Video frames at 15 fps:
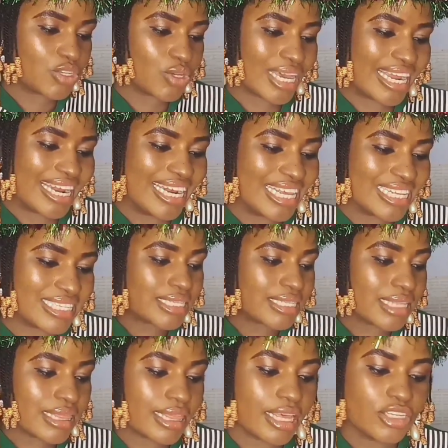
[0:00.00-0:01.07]
can list the
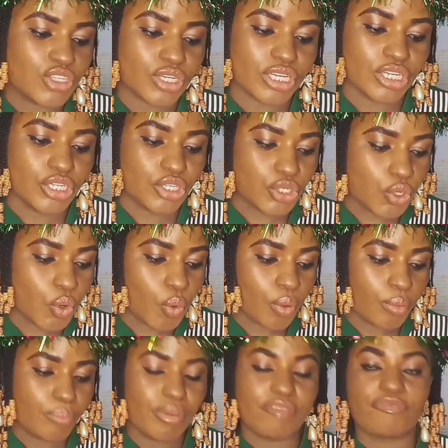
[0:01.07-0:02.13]
things you can do
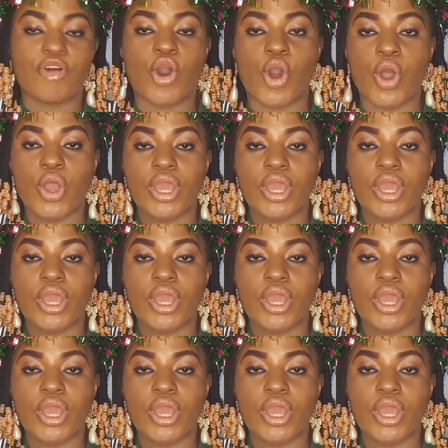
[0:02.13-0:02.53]
before